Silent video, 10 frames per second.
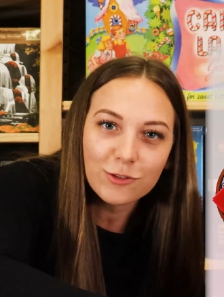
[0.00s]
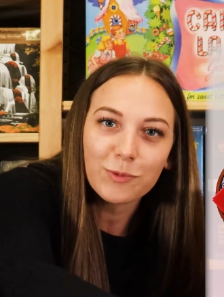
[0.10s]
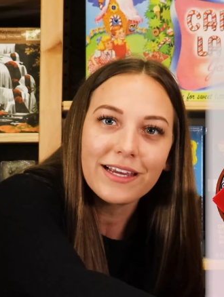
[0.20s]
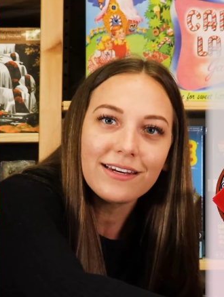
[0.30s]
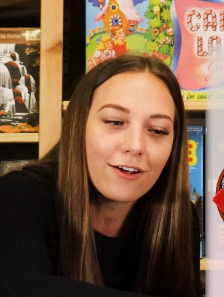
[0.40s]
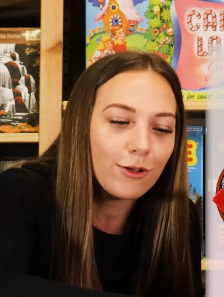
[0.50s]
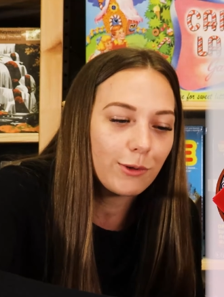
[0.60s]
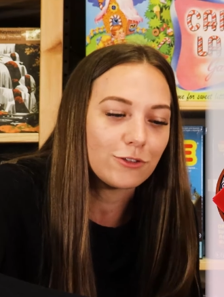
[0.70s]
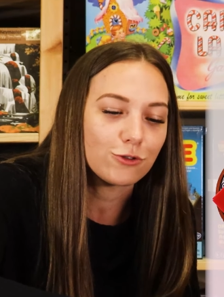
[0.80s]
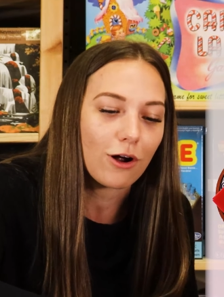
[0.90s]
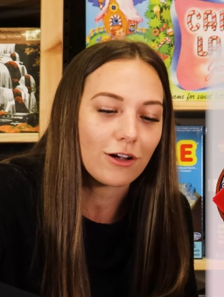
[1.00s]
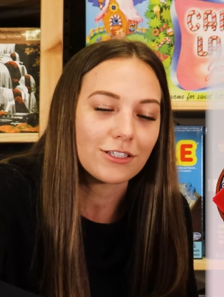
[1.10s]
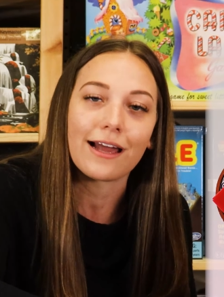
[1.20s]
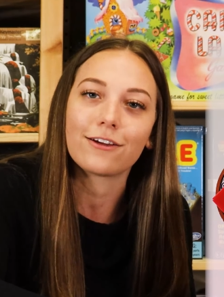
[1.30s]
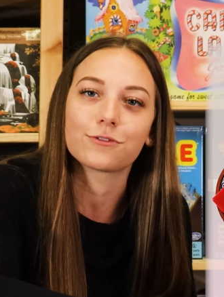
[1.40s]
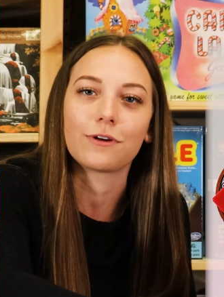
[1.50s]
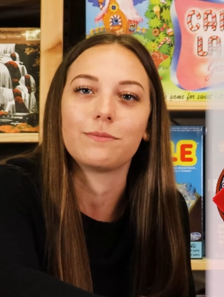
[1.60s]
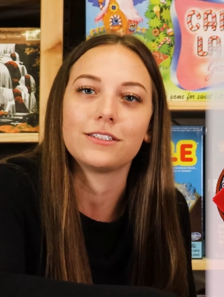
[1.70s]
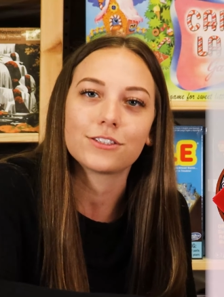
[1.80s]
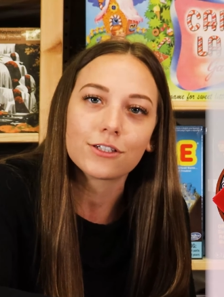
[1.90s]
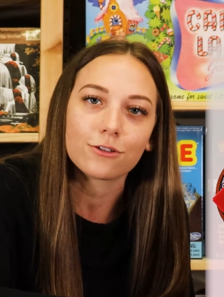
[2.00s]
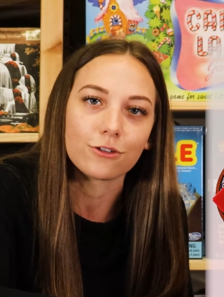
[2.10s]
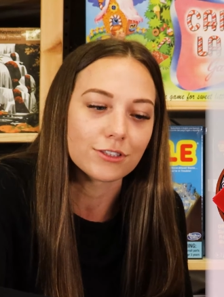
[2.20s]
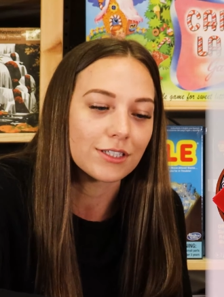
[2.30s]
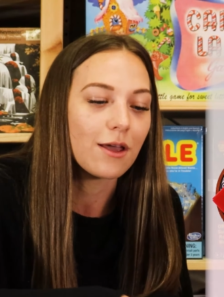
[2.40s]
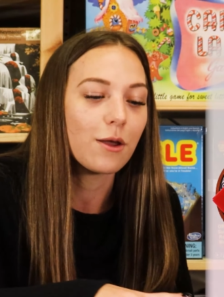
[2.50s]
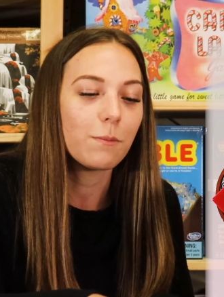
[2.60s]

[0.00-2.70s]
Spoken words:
explained how you can draw tiles from these circles,